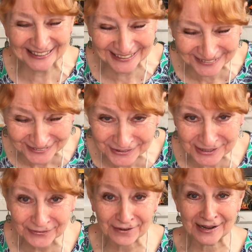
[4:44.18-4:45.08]
who
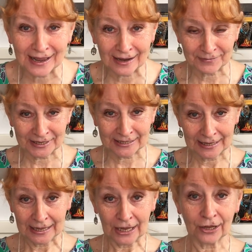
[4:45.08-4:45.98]
looks very like me,
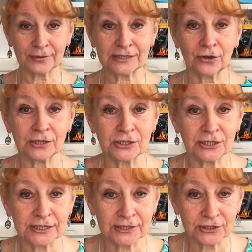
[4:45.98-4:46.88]
who is going to
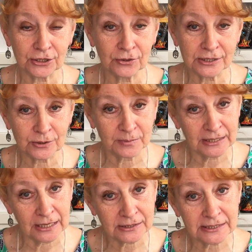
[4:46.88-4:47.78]
show you something
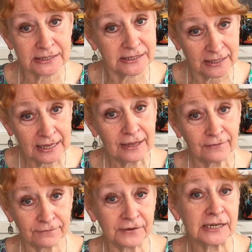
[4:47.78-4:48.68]
else that is
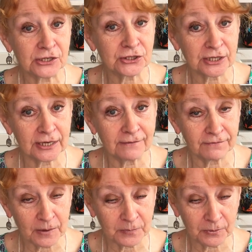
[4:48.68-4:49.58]
finished in
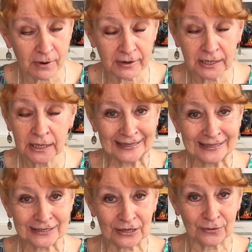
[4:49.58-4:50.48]
February.
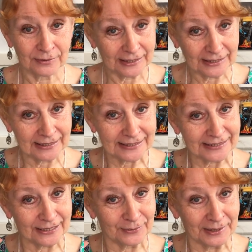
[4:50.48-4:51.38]
So
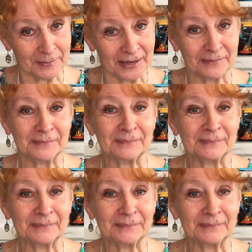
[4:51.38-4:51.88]
see you in a bit.